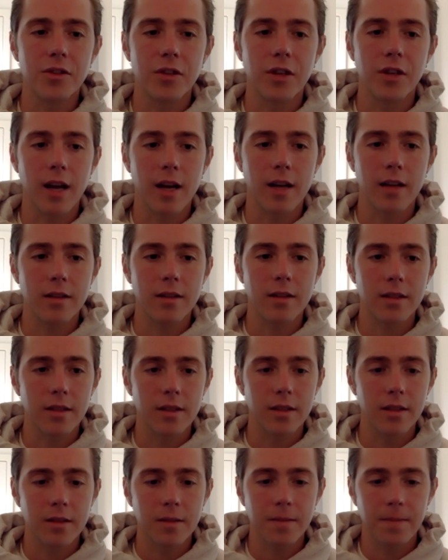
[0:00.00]
you can
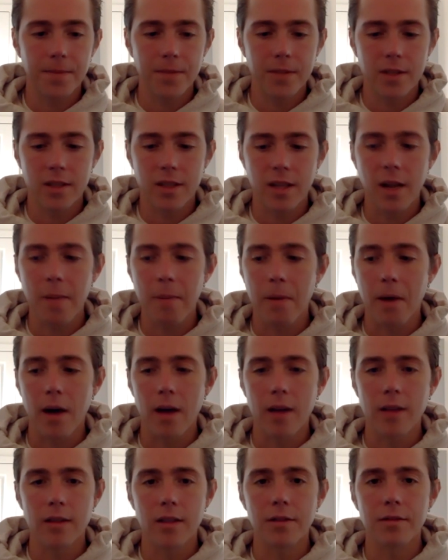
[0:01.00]
to stay
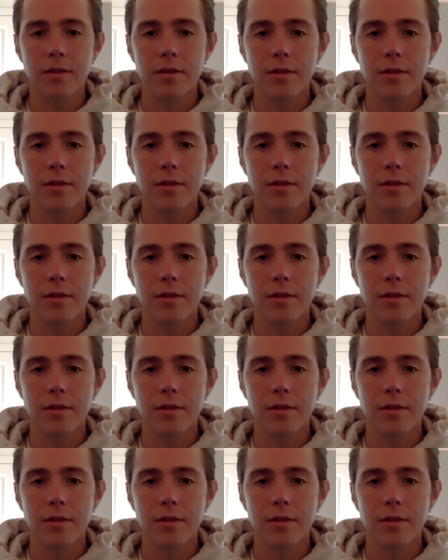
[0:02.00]
positive.